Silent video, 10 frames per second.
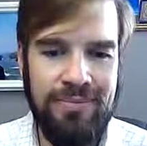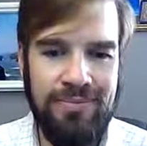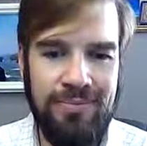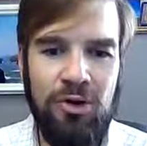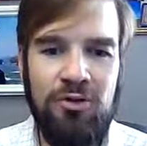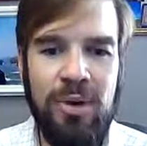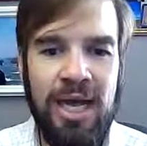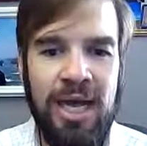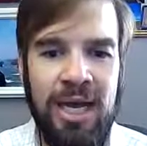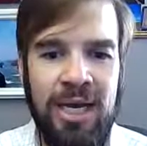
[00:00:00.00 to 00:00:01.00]
Over my
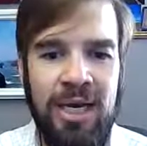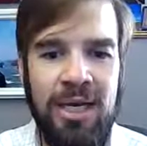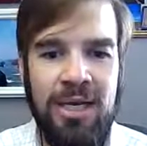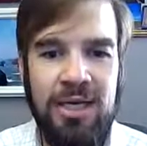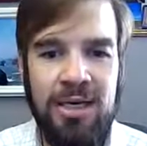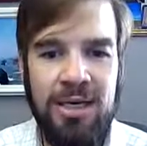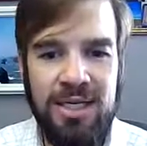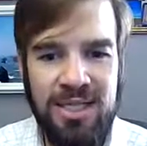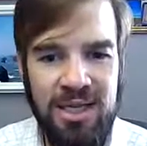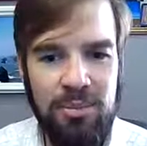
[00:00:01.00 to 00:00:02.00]
head, I
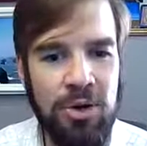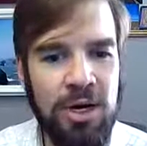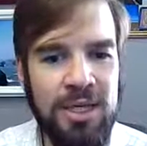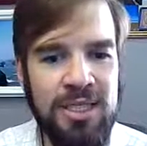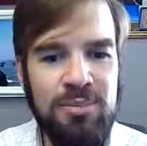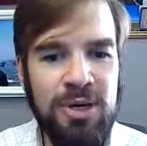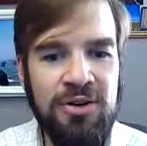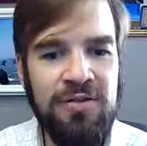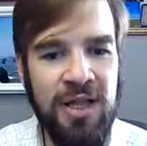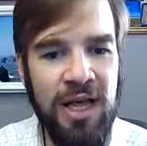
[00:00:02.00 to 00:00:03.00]
see the bronze
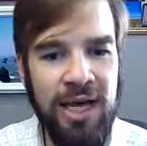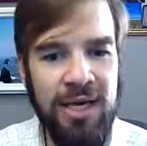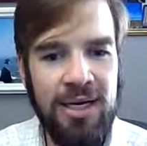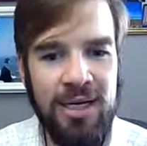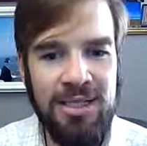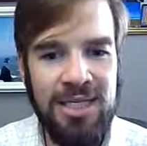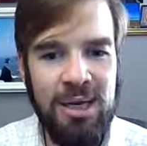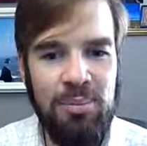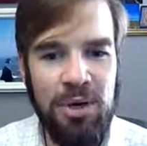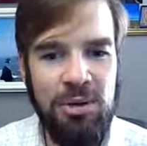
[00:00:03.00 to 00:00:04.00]
butterfly
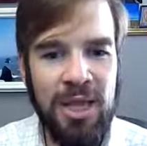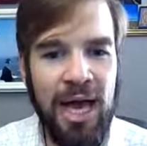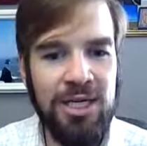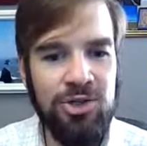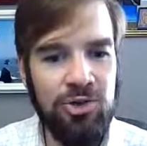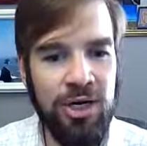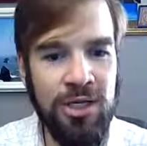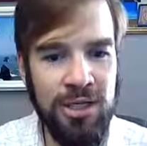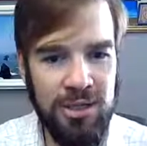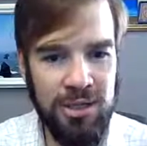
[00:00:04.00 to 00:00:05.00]
asleep on the black
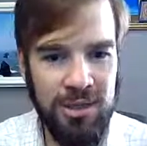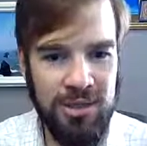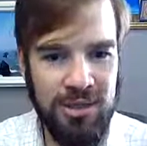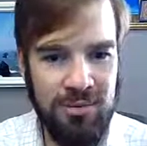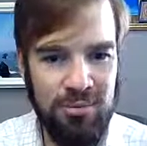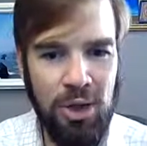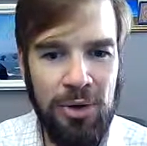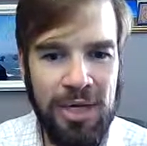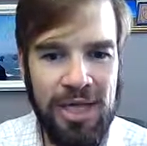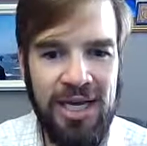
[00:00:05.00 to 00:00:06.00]
trunk,
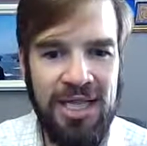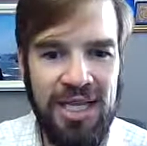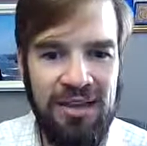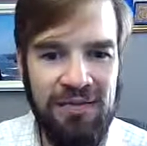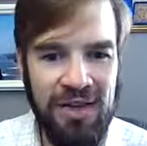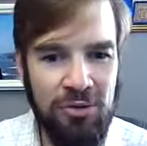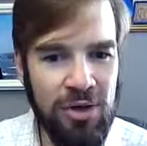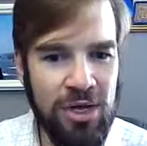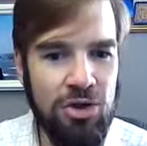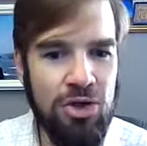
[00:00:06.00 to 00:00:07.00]
blowing like a leaf in
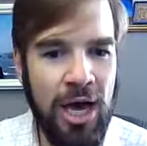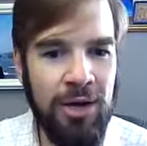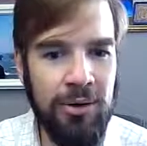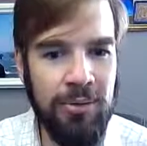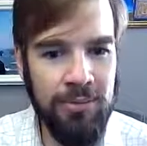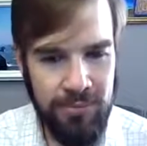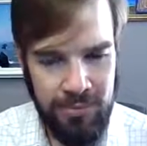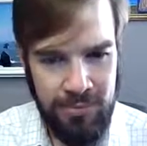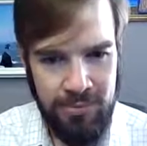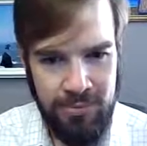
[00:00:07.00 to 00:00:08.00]
green shadow.
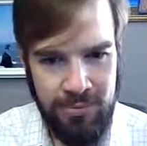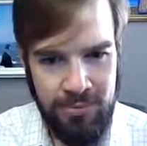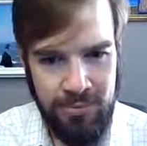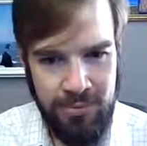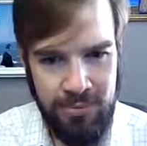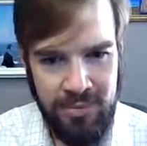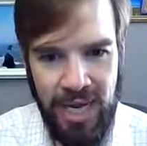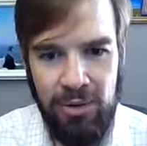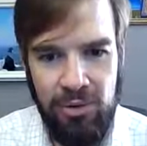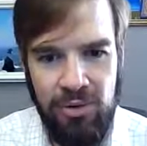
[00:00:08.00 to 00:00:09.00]

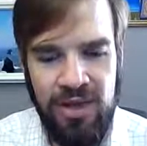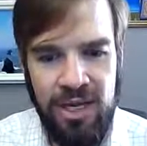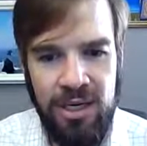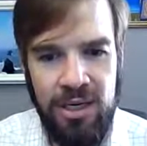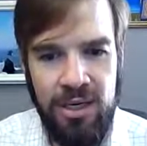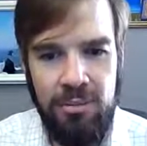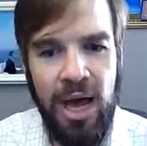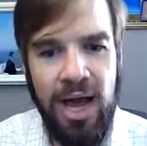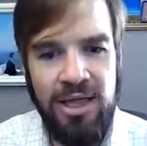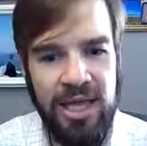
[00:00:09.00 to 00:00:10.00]
Down the ravine,
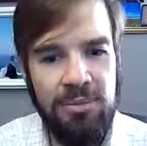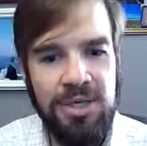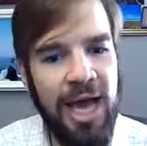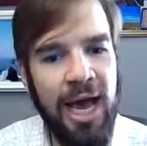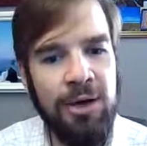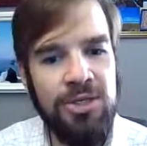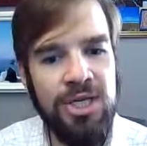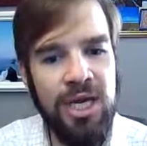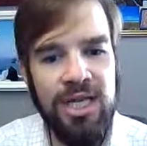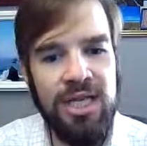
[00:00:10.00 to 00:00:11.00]
behind the empty house,
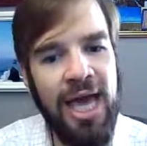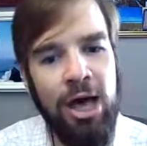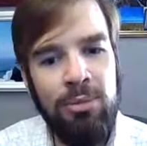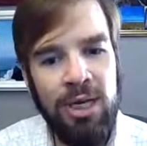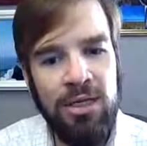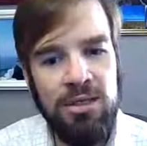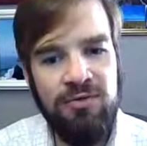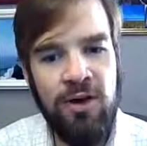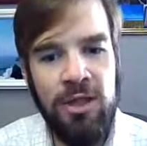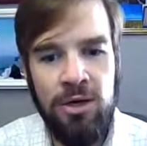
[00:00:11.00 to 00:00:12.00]
the cowbells
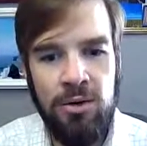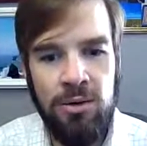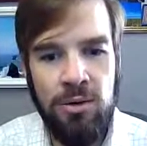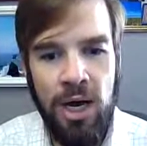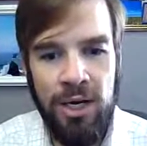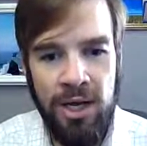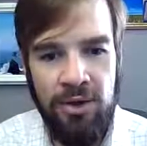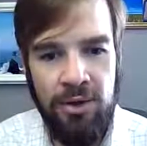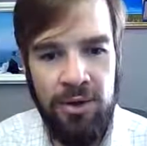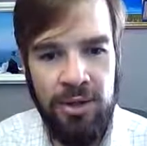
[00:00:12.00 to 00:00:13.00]
follow
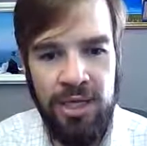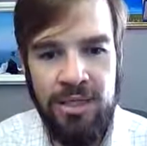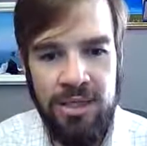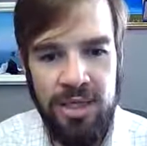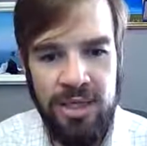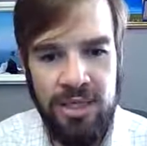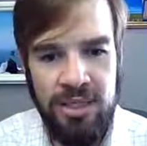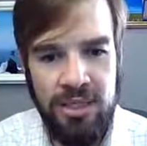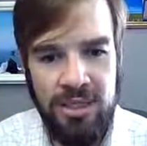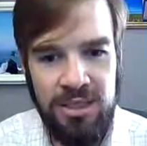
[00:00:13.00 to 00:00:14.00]
another into the
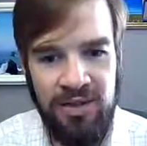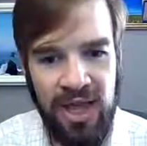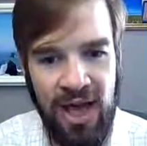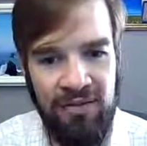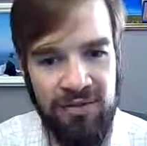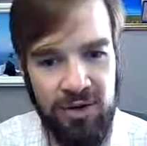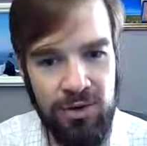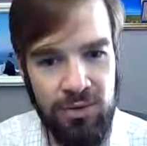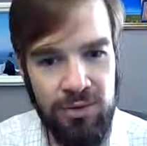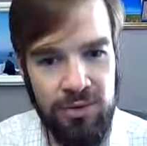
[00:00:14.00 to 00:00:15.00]
distance of the afternoon.